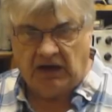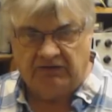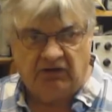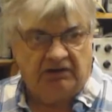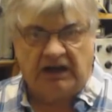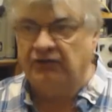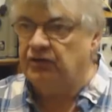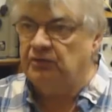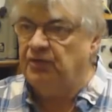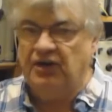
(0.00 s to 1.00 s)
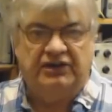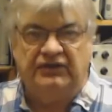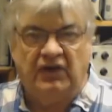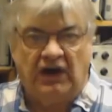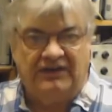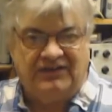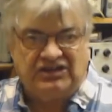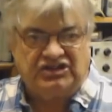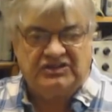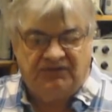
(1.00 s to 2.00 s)
I've got
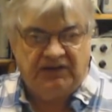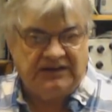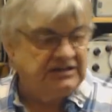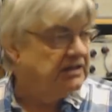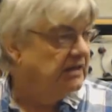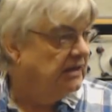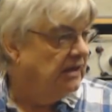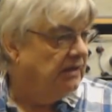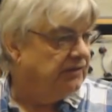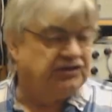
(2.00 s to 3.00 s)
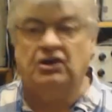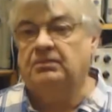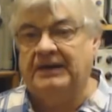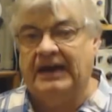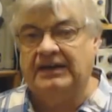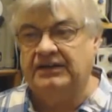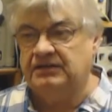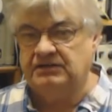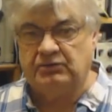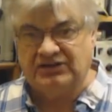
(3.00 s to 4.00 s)
135-ish feet. For top
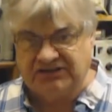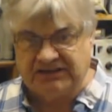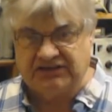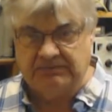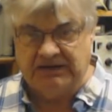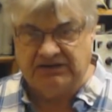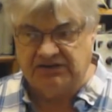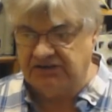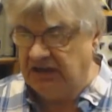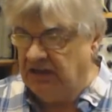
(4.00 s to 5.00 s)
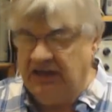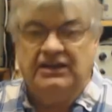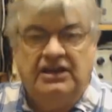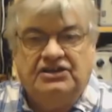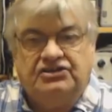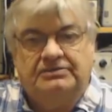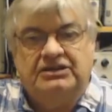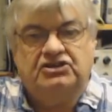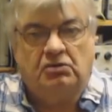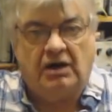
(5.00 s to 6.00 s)
band, 160 metres, it needs to
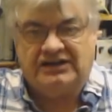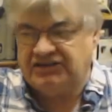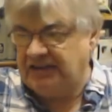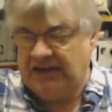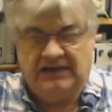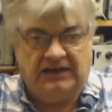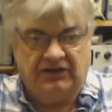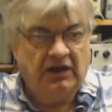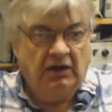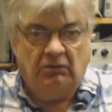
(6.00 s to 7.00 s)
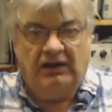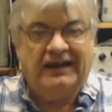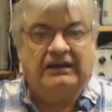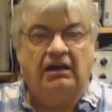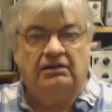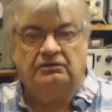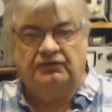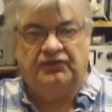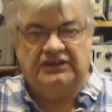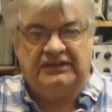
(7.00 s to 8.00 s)
be twice that length. Well, I can't
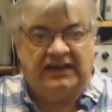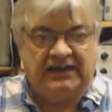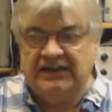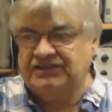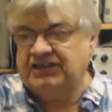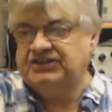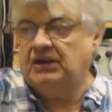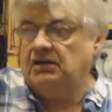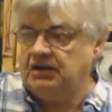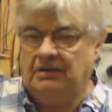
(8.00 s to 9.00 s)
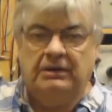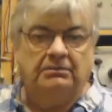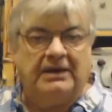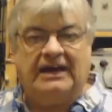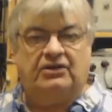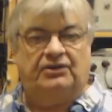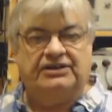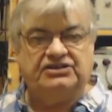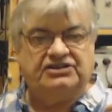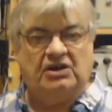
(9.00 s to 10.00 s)
fit that unless I start coming back on
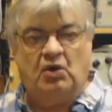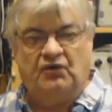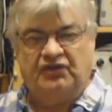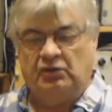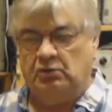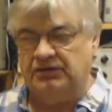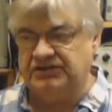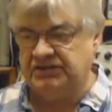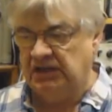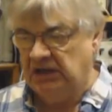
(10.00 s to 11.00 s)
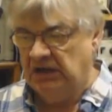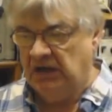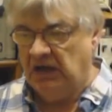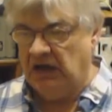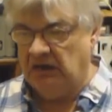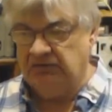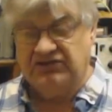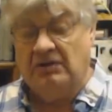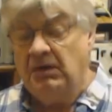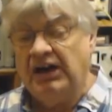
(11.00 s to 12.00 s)
itself and all this,
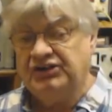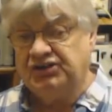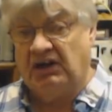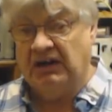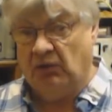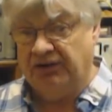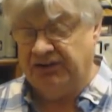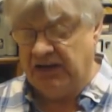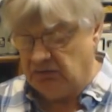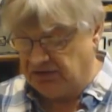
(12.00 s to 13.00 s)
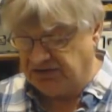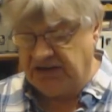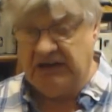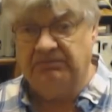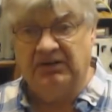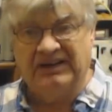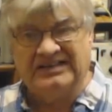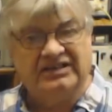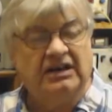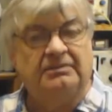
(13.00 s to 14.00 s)
which I might try one day, we'll see, but
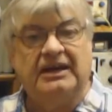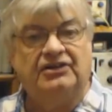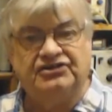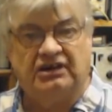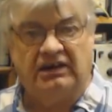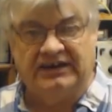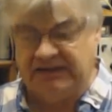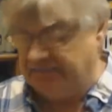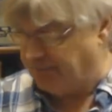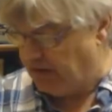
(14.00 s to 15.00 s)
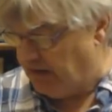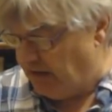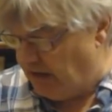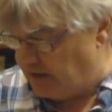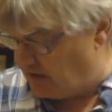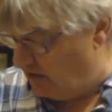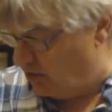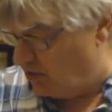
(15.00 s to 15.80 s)
it's going to be untidy. It's going